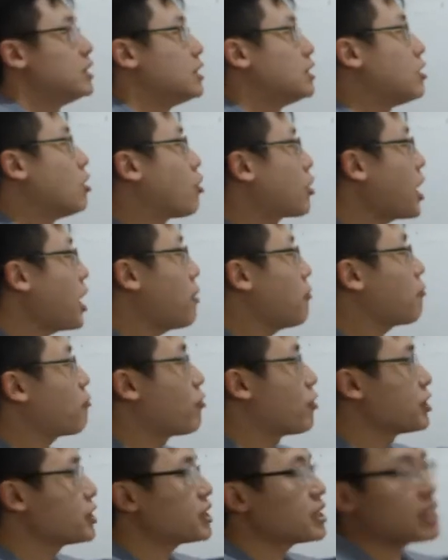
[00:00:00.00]
Okay,
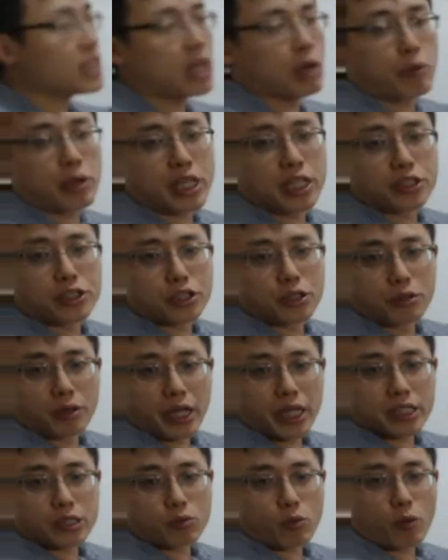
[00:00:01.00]
first thing that we can do
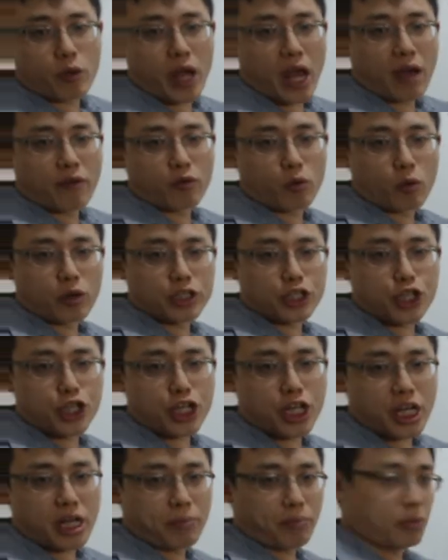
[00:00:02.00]
is when we have the word
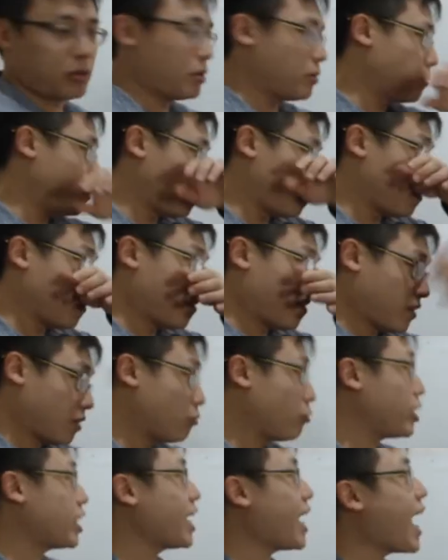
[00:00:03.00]
cheap,
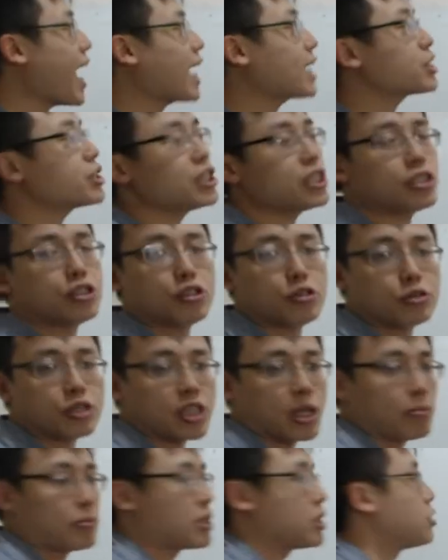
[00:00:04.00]
we can actually do
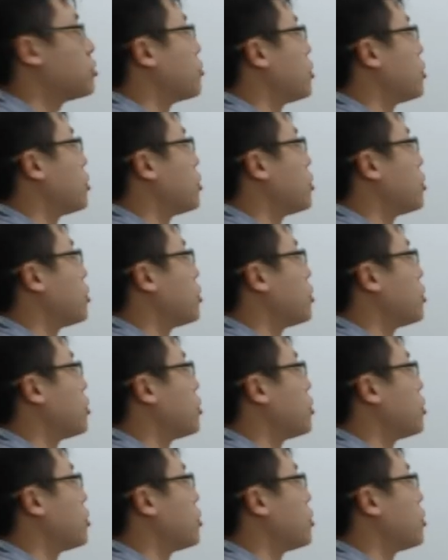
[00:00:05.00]
something to